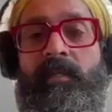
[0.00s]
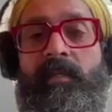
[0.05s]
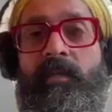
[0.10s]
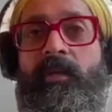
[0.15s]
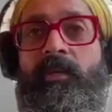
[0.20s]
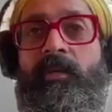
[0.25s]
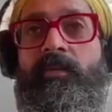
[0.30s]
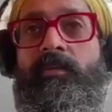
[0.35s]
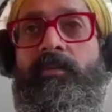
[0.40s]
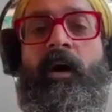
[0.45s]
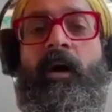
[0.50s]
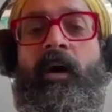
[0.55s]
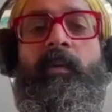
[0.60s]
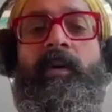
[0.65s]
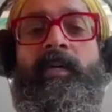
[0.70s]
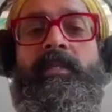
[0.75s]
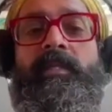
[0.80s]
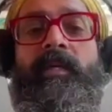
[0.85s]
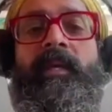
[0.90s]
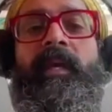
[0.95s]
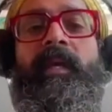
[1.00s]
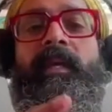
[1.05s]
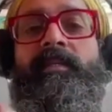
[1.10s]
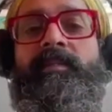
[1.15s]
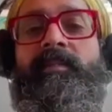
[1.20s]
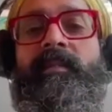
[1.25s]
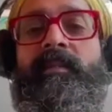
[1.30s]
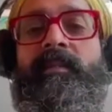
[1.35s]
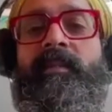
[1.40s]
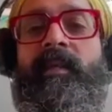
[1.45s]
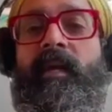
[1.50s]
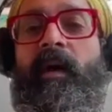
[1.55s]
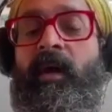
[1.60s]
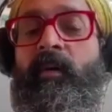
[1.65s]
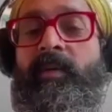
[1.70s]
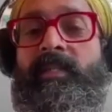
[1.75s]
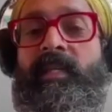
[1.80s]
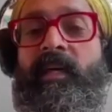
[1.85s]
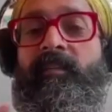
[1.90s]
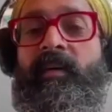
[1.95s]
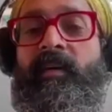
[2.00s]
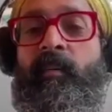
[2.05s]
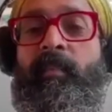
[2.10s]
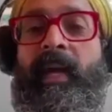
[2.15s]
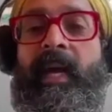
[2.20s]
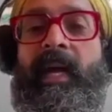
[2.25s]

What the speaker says: So it's always the case that they always have